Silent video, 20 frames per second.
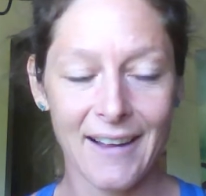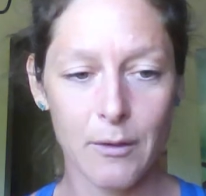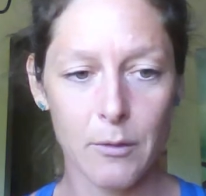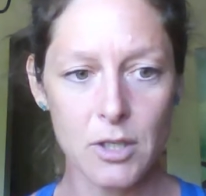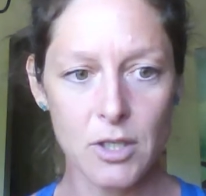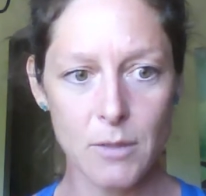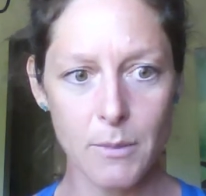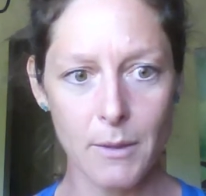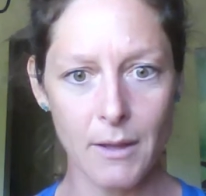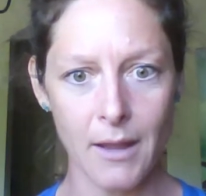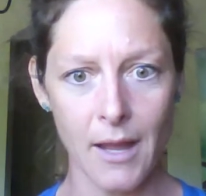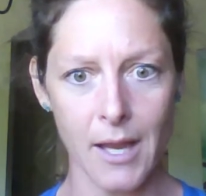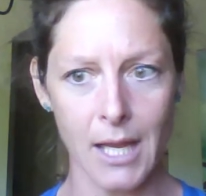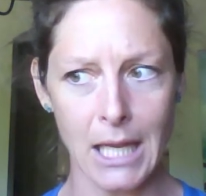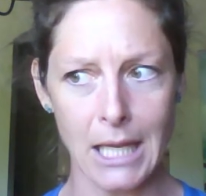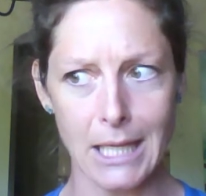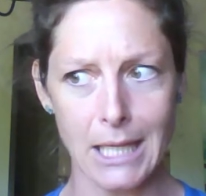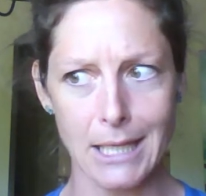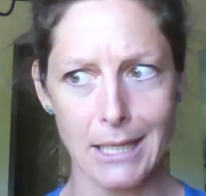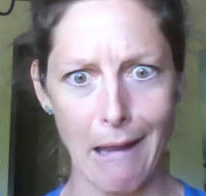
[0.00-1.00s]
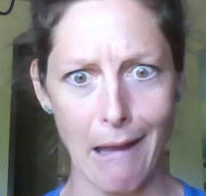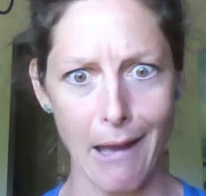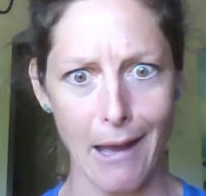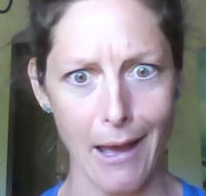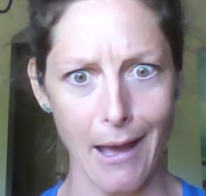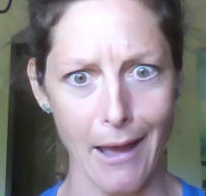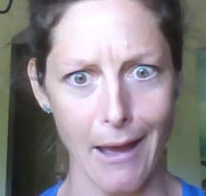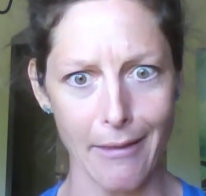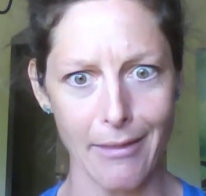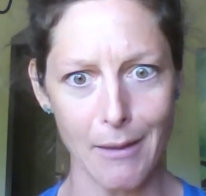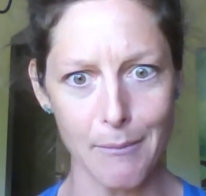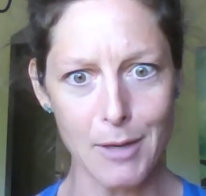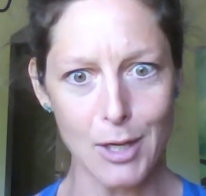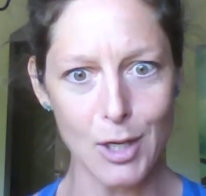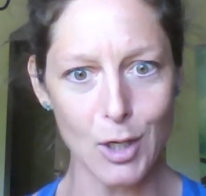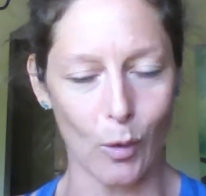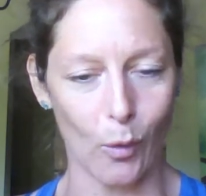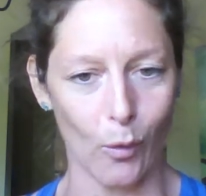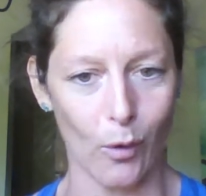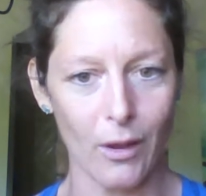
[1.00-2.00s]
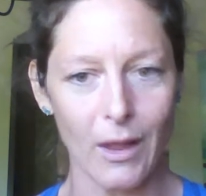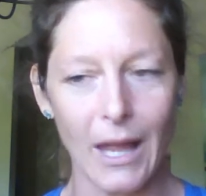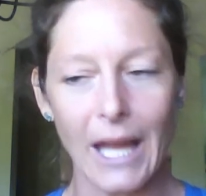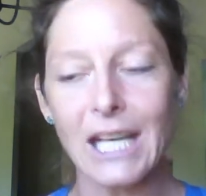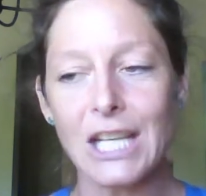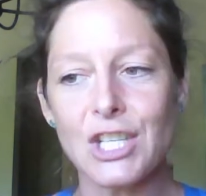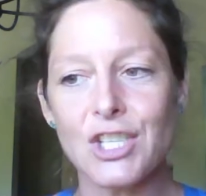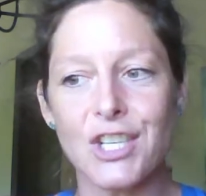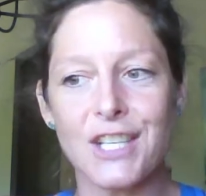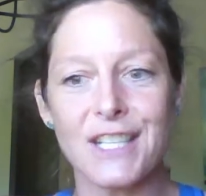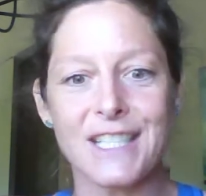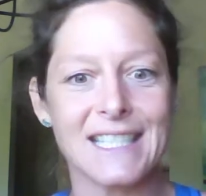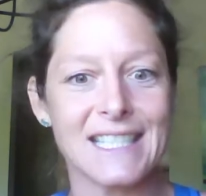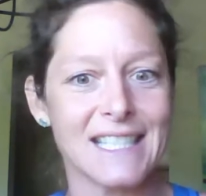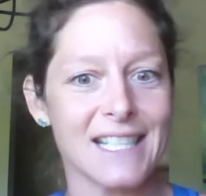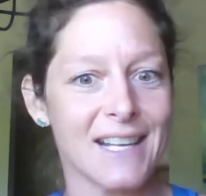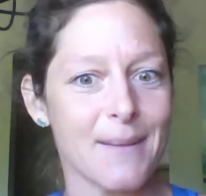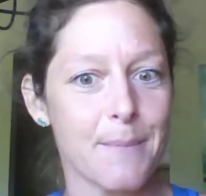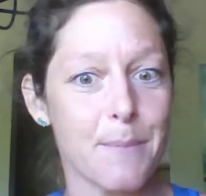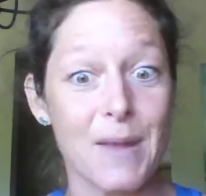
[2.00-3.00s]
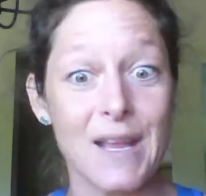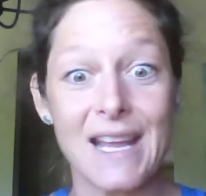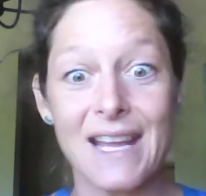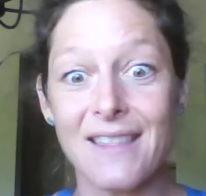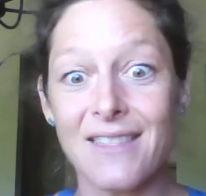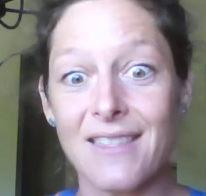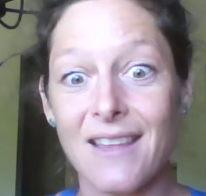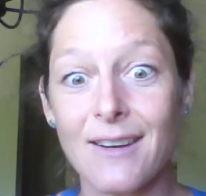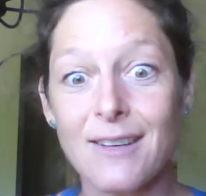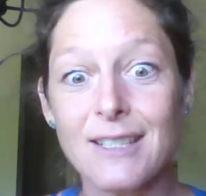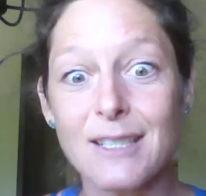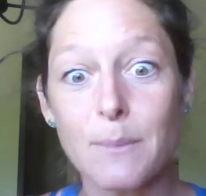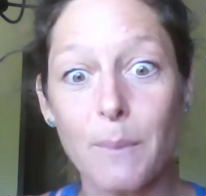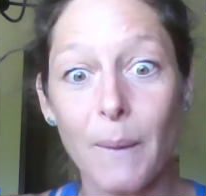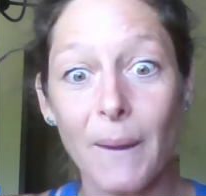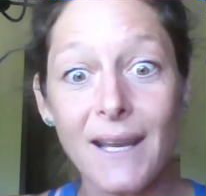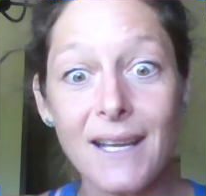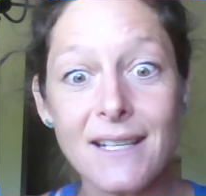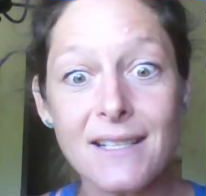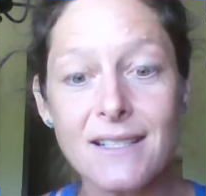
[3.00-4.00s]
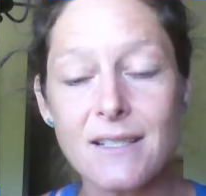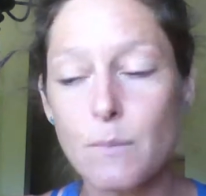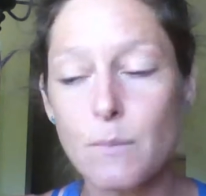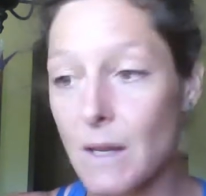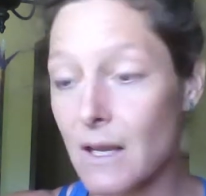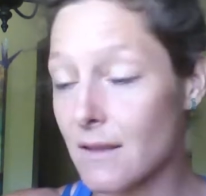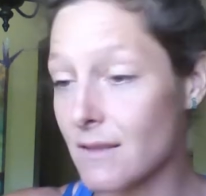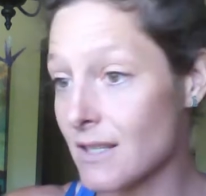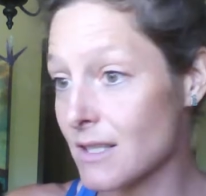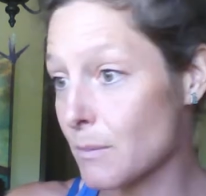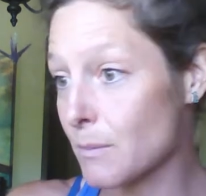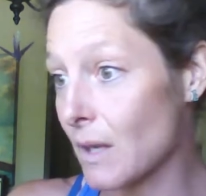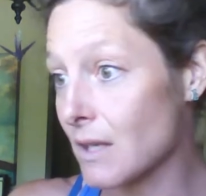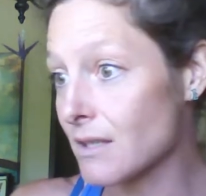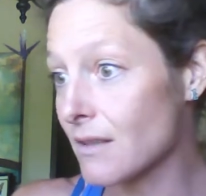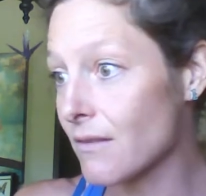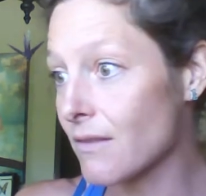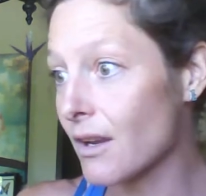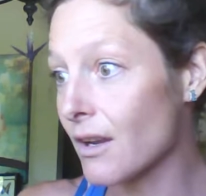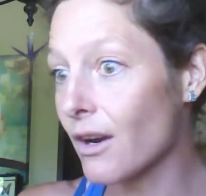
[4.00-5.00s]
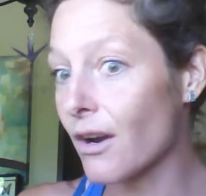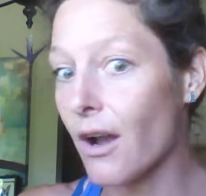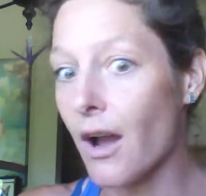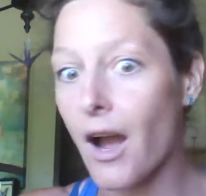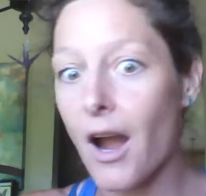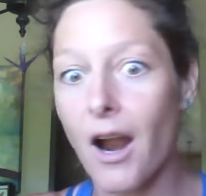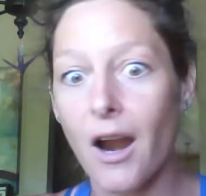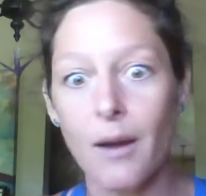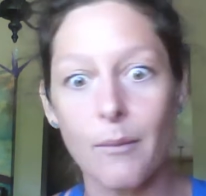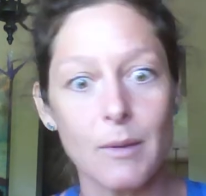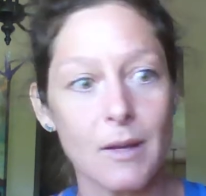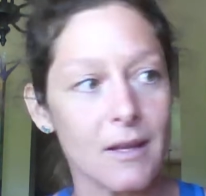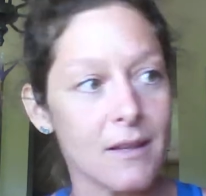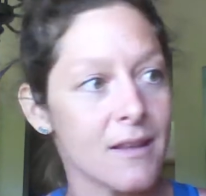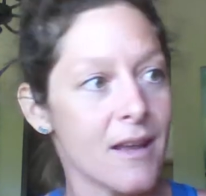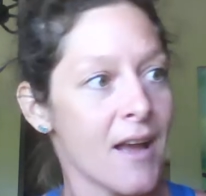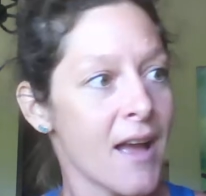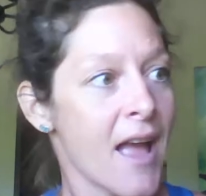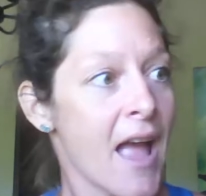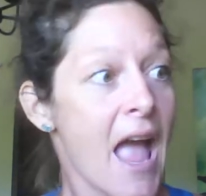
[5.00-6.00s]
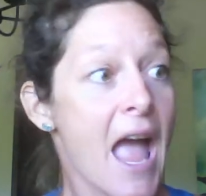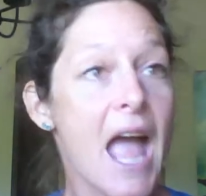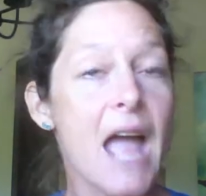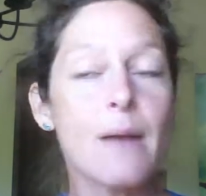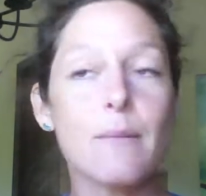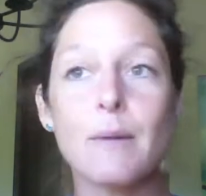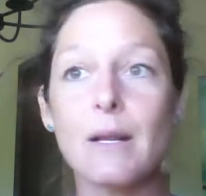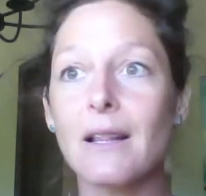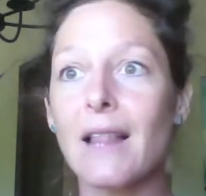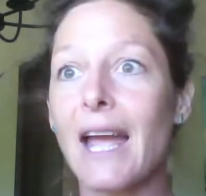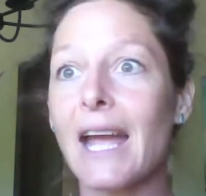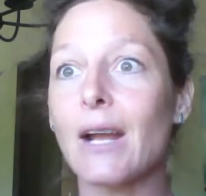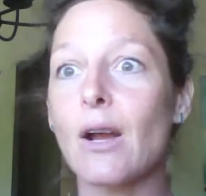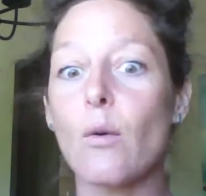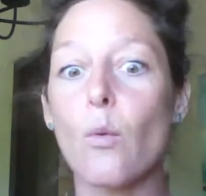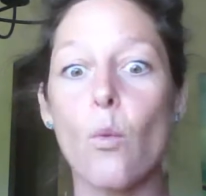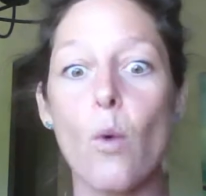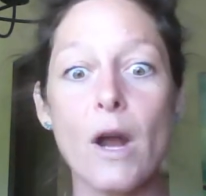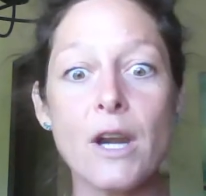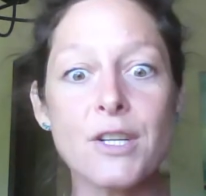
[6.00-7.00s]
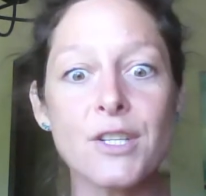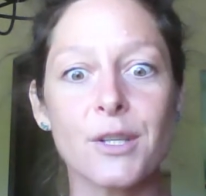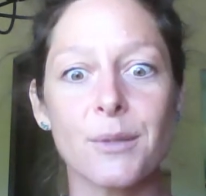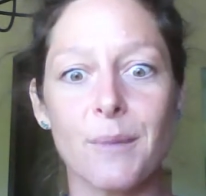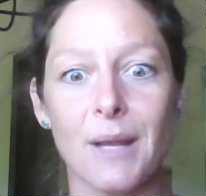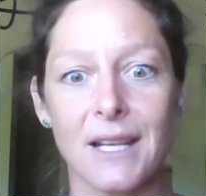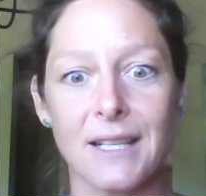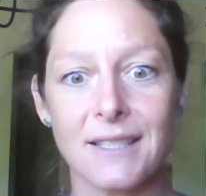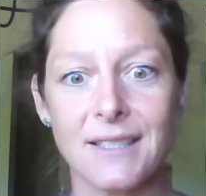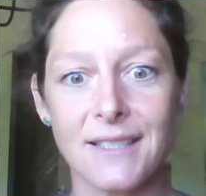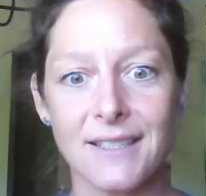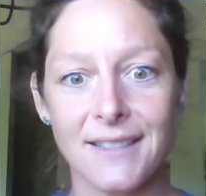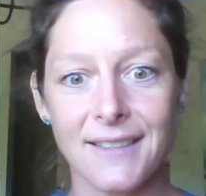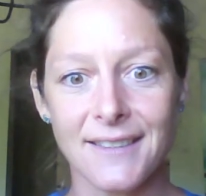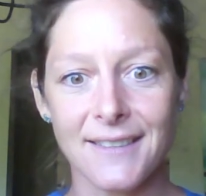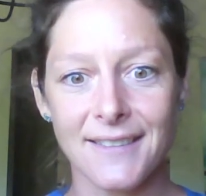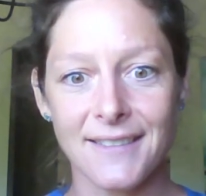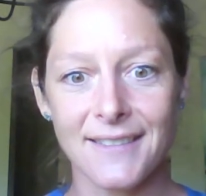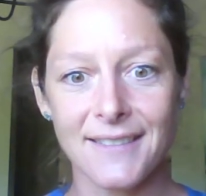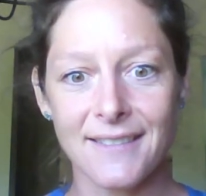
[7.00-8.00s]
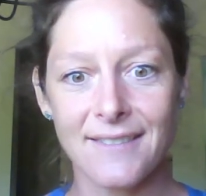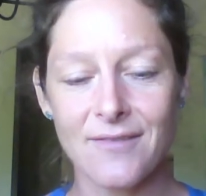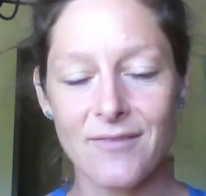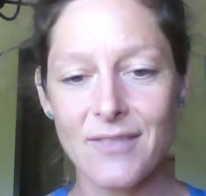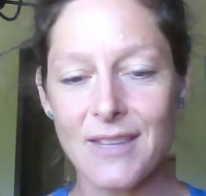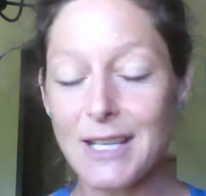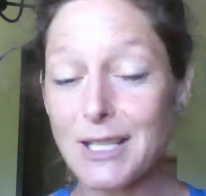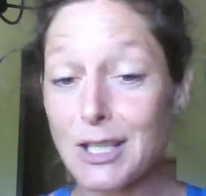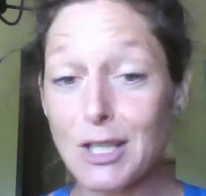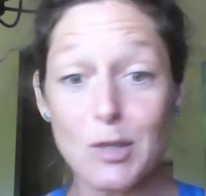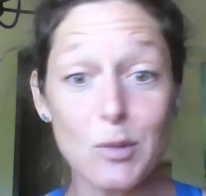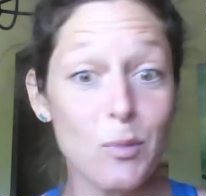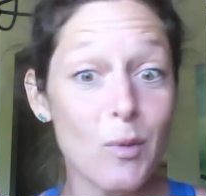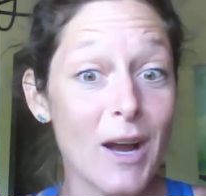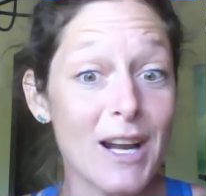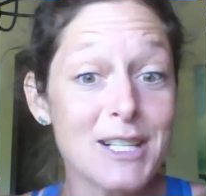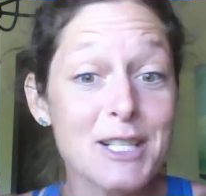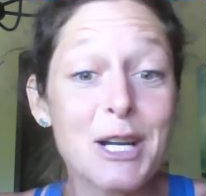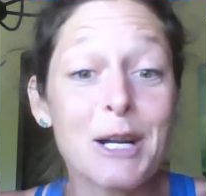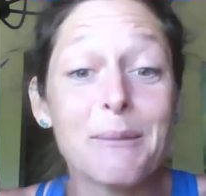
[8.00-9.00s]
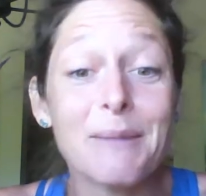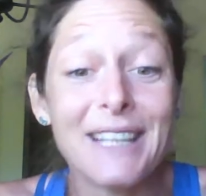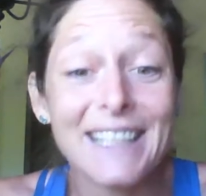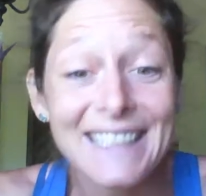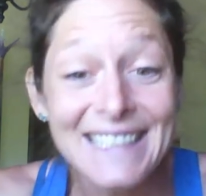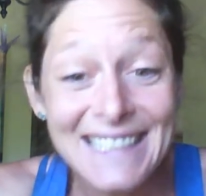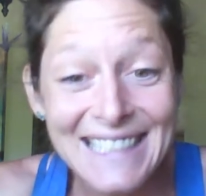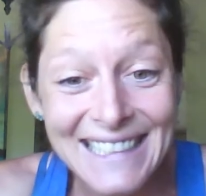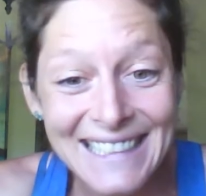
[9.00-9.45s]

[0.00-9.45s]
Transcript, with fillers: Wouldn't you be like, yeah, that'd be cool. I can just be in their space, be in the space of their car, be like wonderment. It's just wonderment.